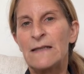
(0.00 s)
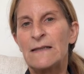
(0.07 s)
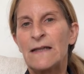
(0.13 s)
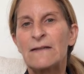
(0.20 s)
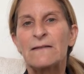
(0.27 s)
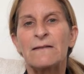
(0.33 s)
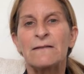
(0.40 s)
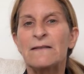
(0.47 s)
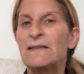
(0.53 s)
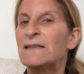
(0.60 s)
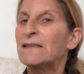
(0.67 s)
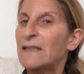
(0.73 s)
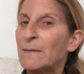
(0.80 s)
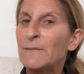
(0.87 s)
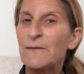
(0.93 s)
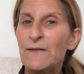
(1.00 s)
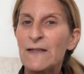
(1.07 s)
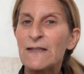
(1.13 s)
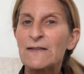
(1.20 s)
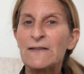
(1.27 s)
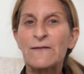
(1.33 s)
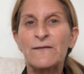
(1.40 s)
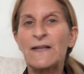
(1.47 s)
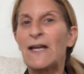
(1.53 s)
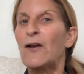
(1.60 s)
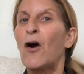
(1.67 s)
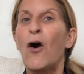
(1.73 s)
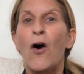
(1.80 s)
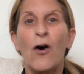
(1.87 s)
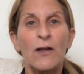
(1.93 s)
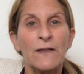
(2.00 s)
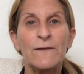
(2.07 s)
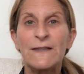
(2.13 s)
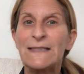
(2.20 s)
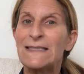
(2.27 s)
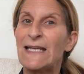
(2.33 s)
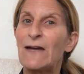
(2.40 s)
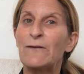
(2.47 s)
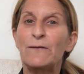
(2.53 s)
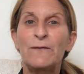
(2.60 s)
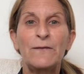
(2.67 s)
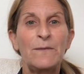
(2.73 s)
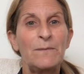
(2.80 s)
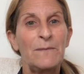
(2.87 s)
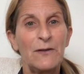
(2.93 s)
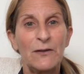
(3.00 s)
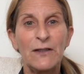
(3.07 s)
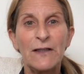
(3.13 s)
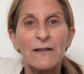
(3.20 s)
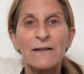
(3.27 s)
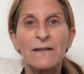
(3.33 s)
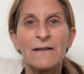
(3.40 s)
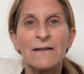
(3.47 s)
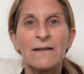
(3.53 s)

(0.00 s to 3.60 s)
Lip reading: Now, does some of this, if not all of it, sound familiar?